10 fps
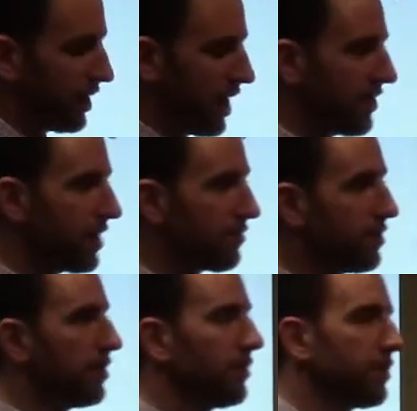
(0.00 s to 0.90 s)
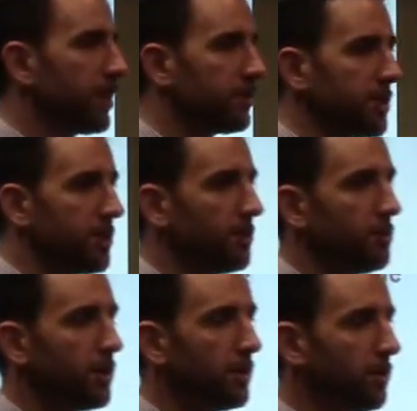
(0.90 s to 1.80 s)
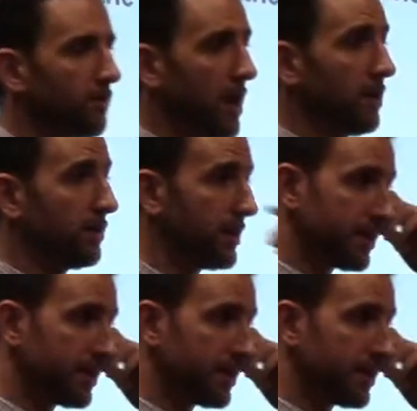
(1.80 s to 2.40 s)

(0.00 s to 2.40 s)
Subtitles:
And then for those of you who followed